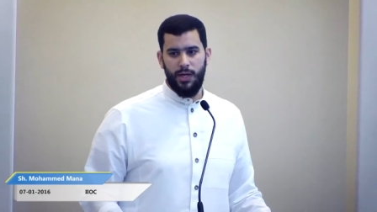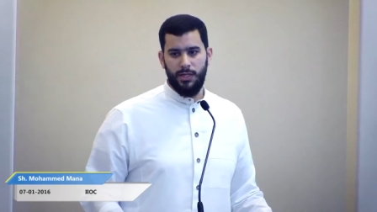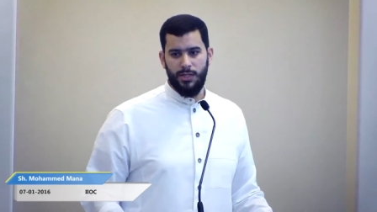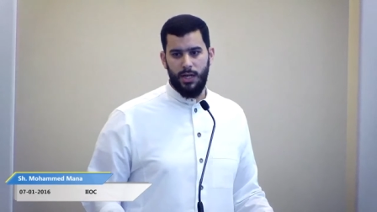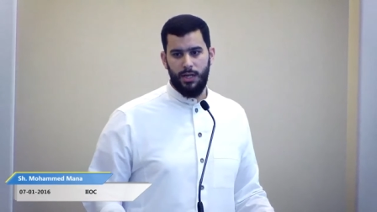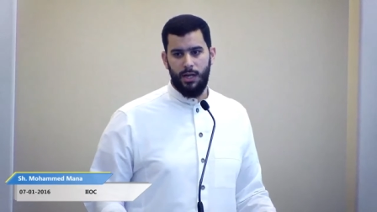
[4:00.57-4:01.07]

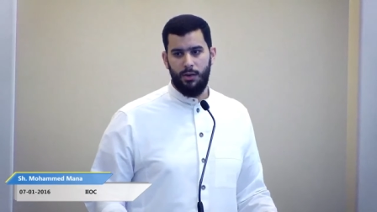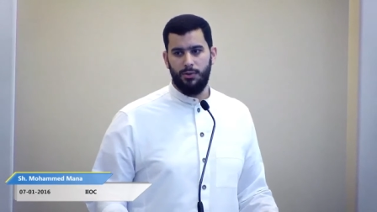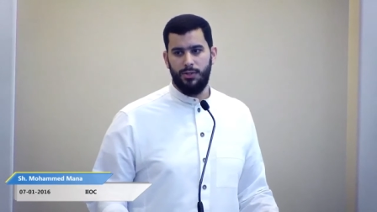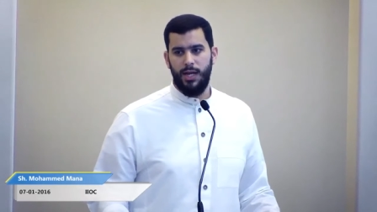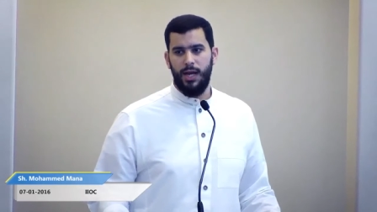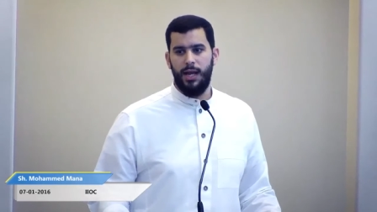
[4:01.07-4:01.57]
inshaAllah
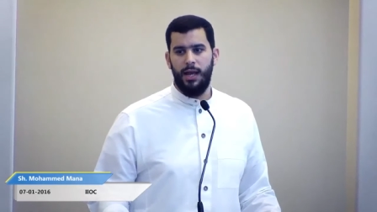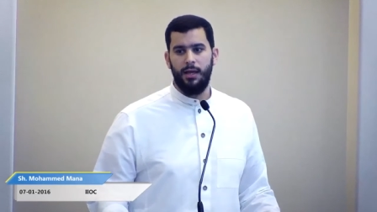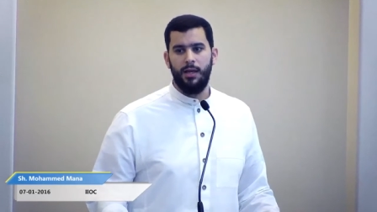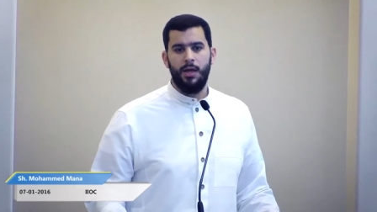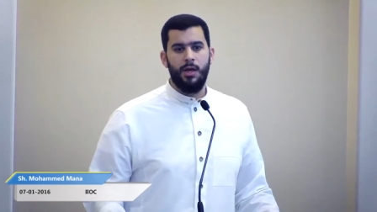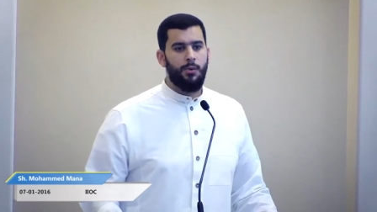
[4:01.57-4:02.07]

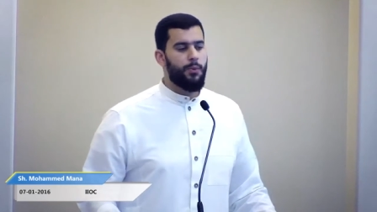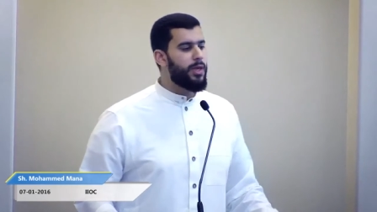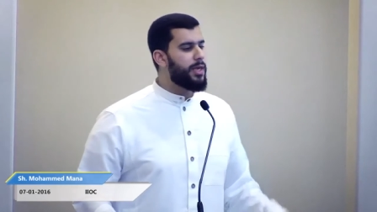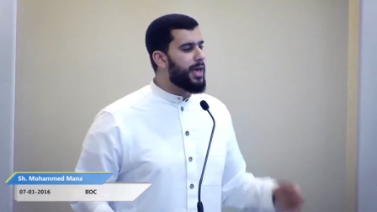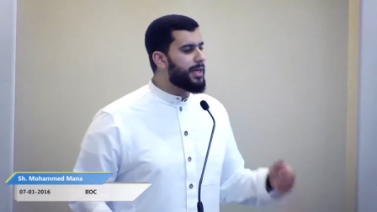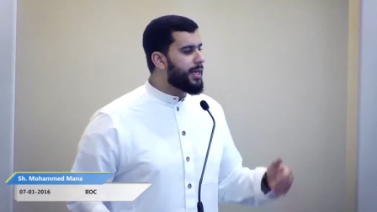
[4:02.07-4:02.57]
ta'ala, we
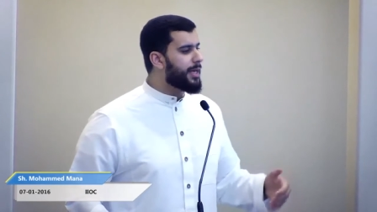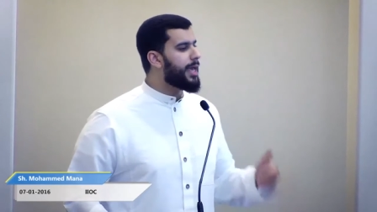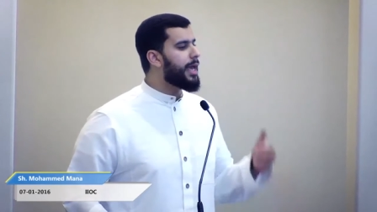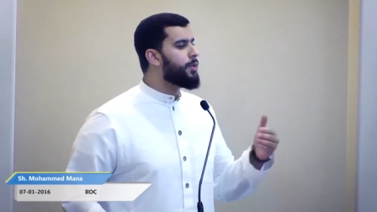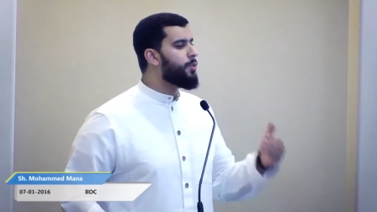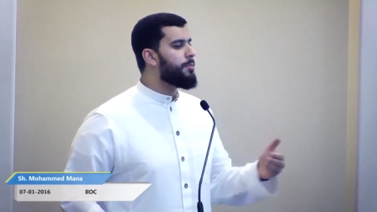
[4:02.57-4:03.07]
yet
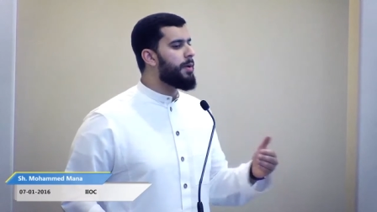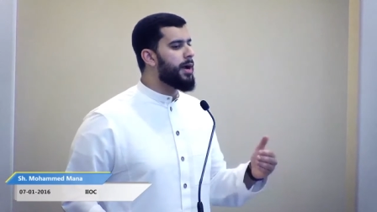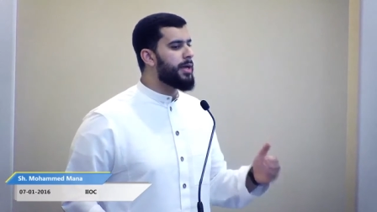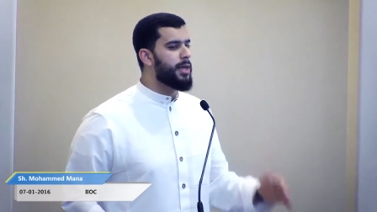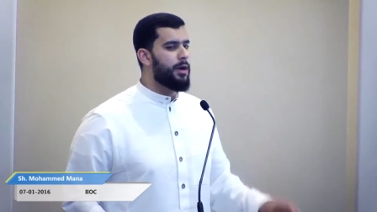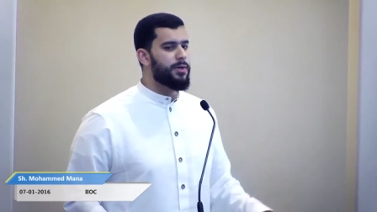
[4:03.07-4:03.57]
again
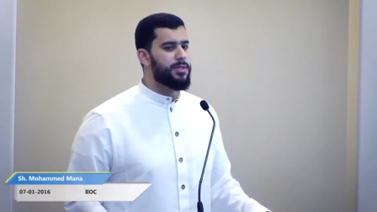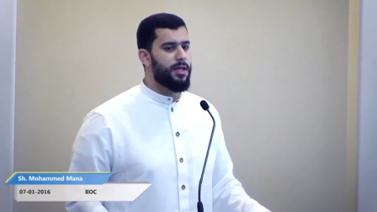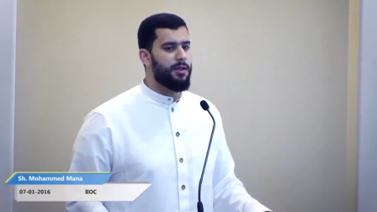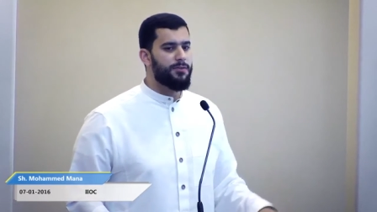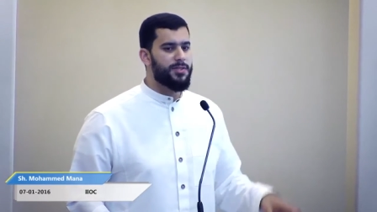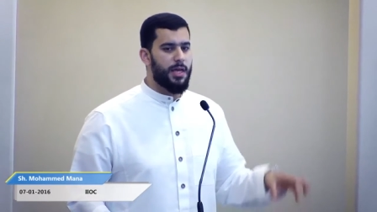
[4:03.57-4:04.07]
remind
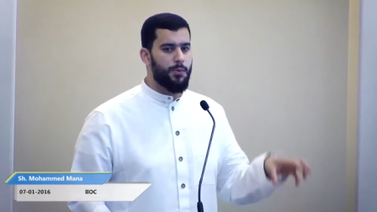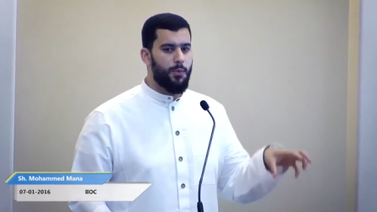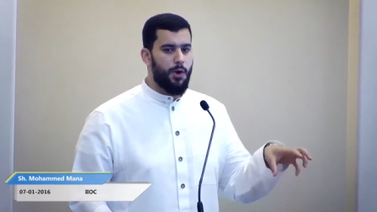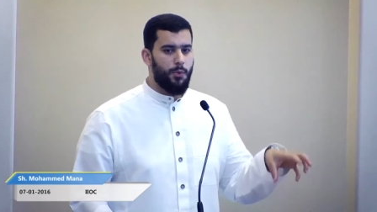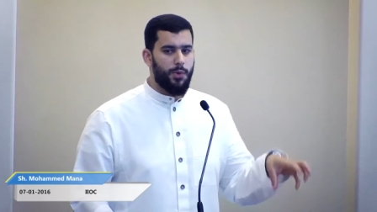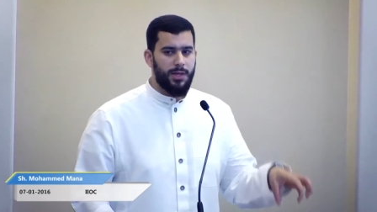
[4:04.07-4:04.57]
ourselves that
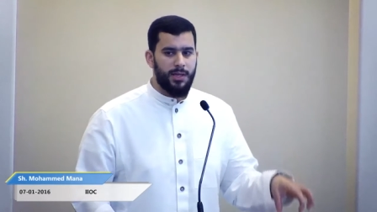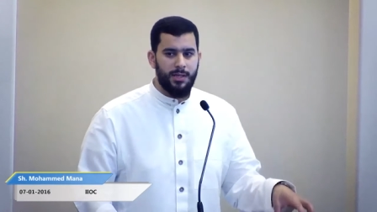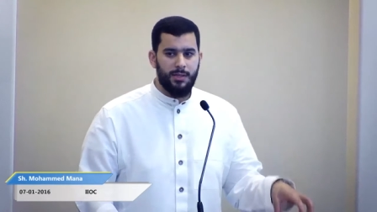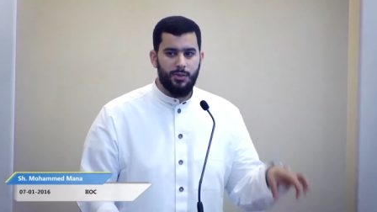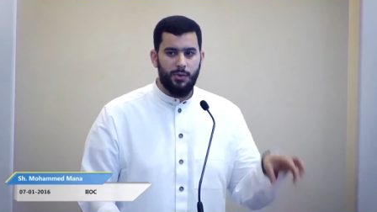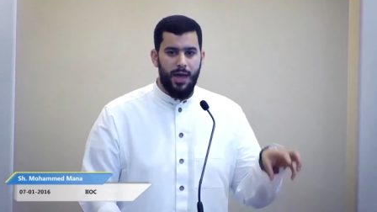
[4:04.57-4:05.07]
what we
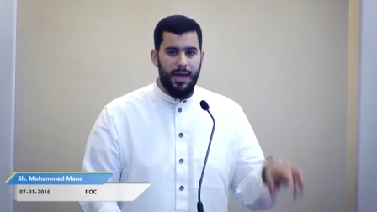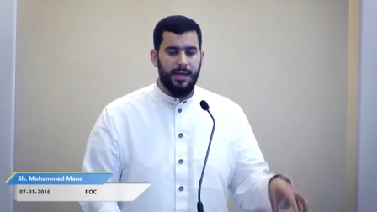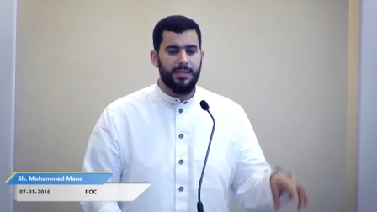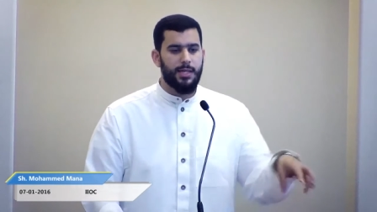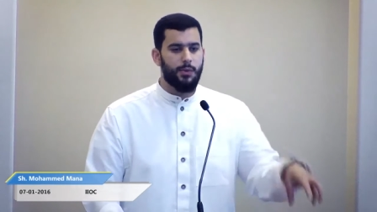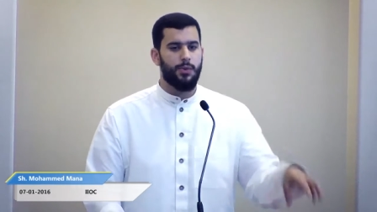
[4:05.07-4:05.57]
need to
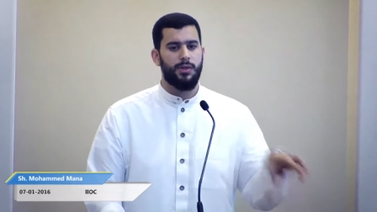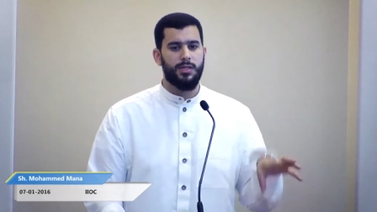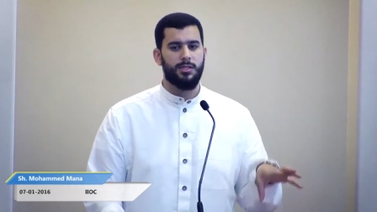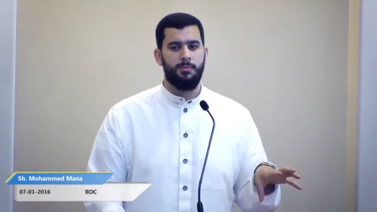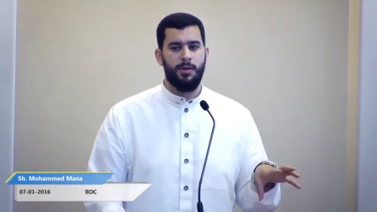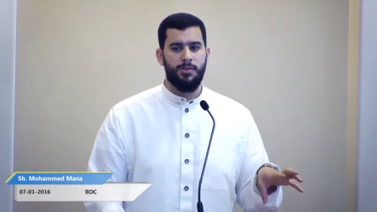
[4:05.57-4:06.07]
exit with
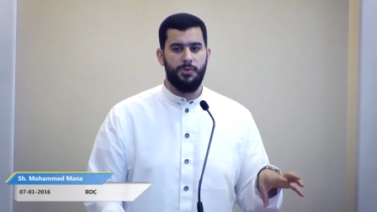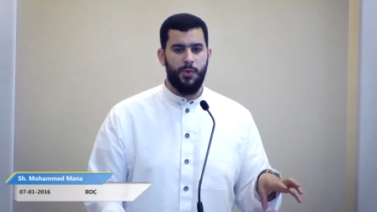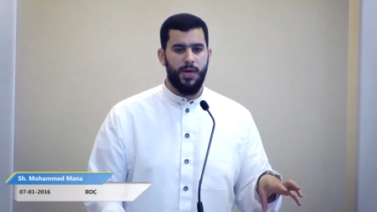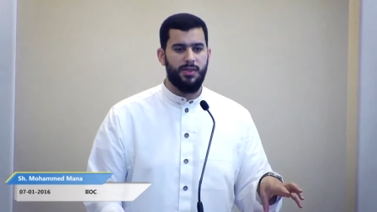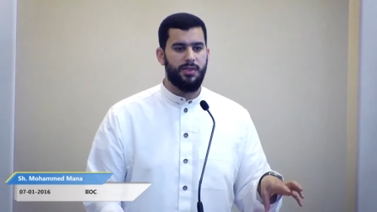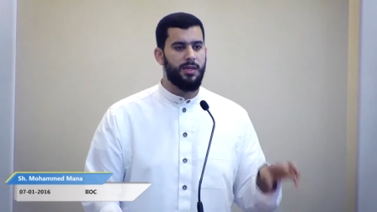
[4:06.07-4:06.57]
this month
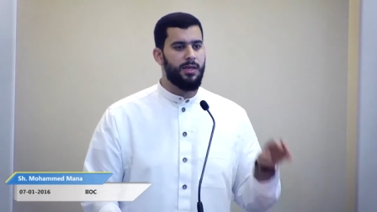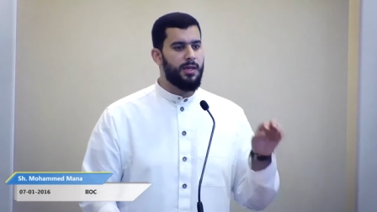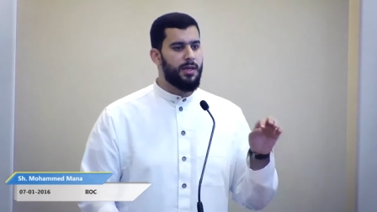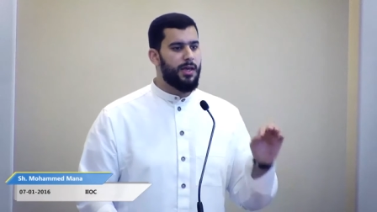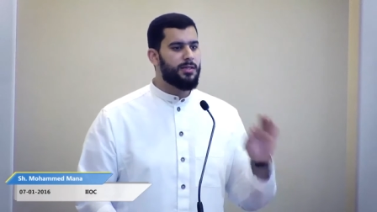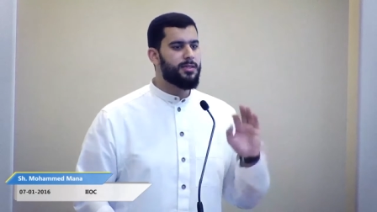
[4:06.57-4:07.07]
with
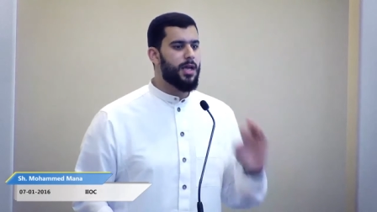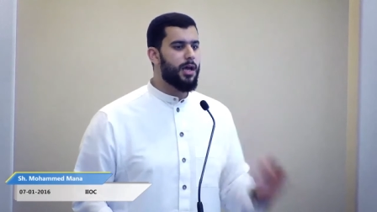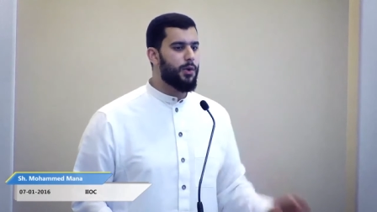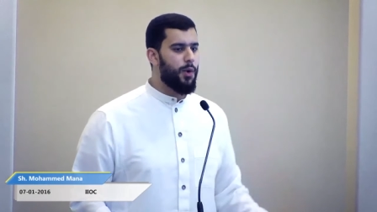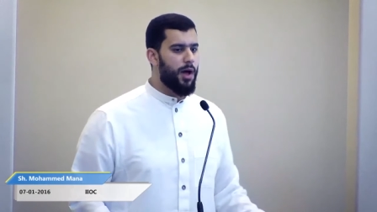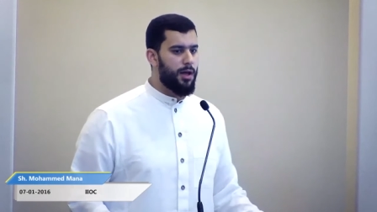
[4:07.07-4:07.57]
is
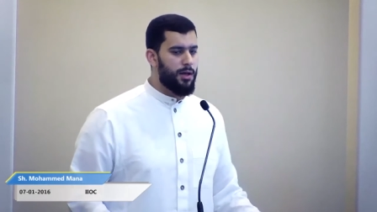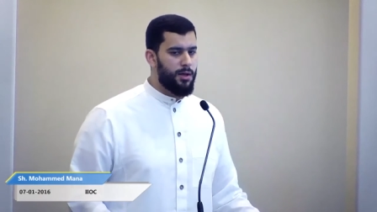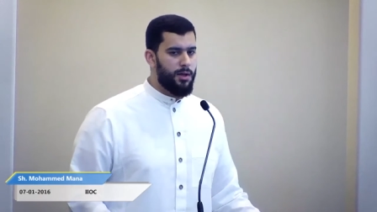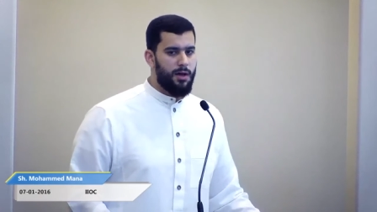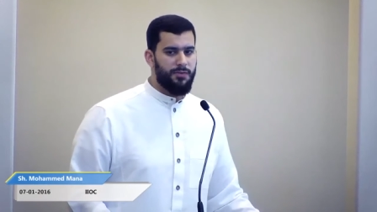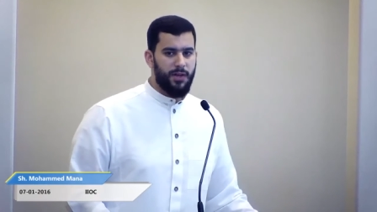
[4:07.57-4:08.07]
taqwa
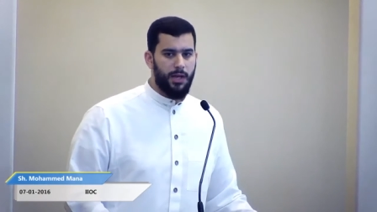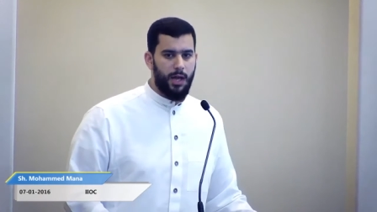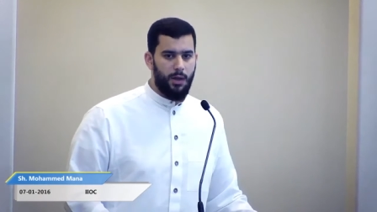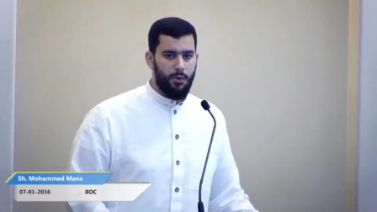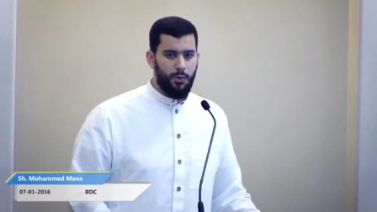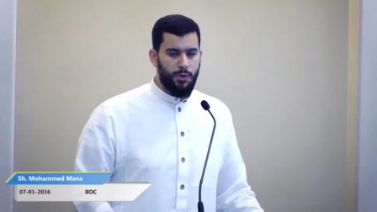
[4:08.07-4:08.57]
of
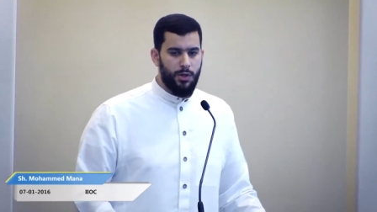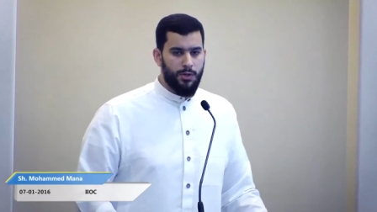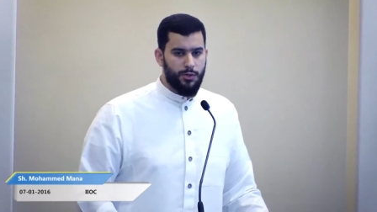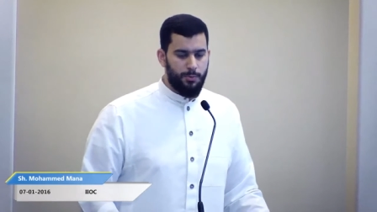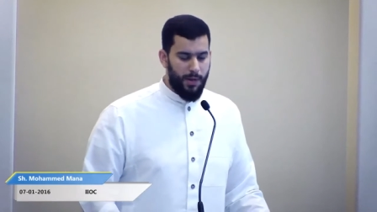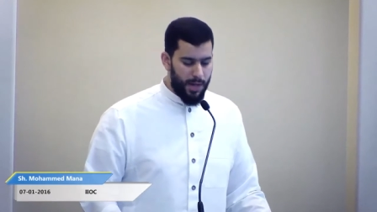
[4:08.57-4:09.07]
Allah
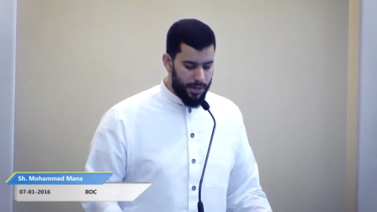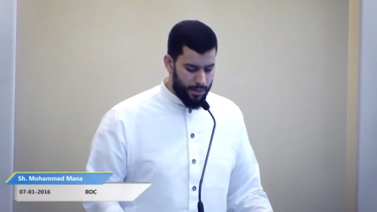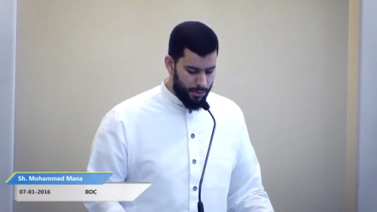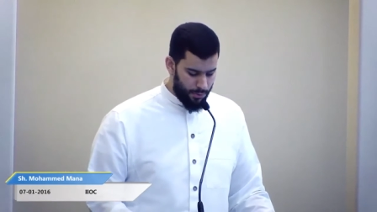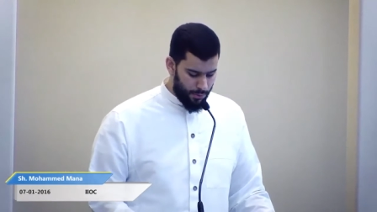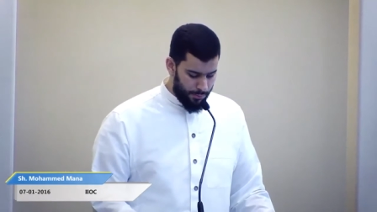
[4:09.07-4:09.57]

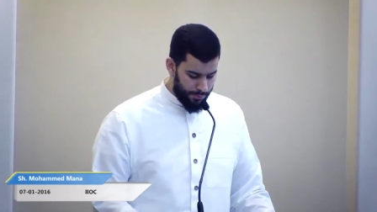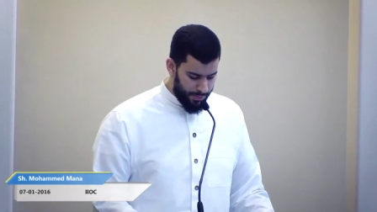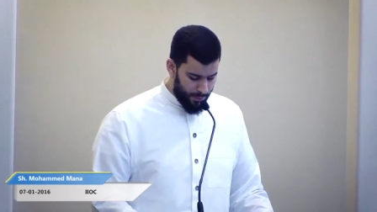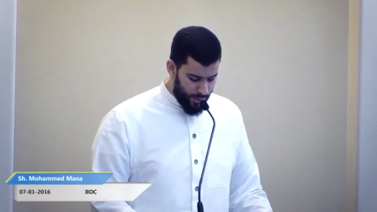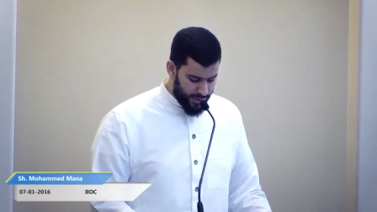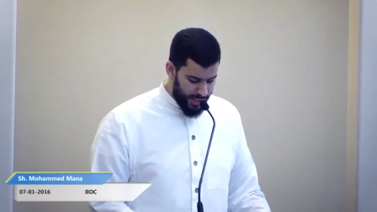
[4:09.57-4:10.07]
subhanahu
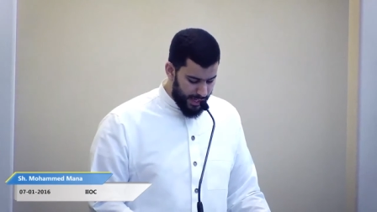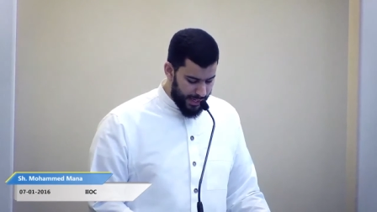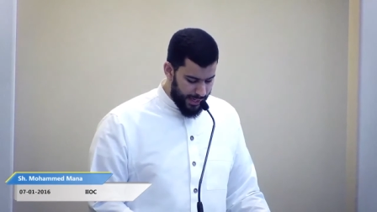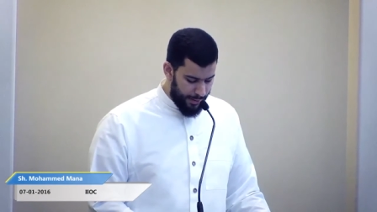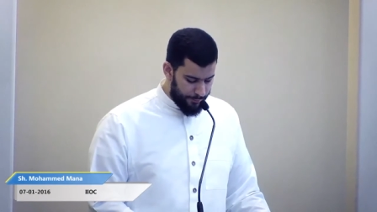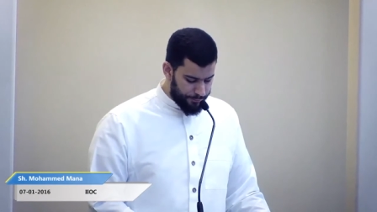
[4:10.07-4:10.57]
wa
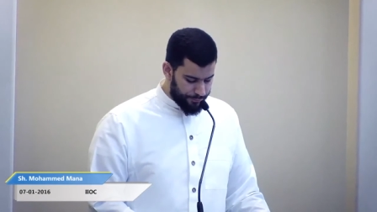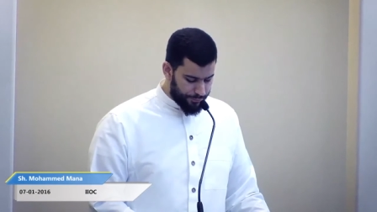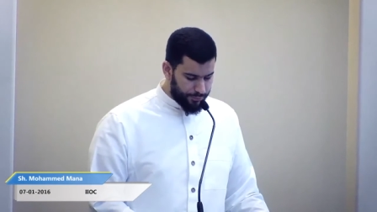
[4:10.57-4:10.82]
ta'ala.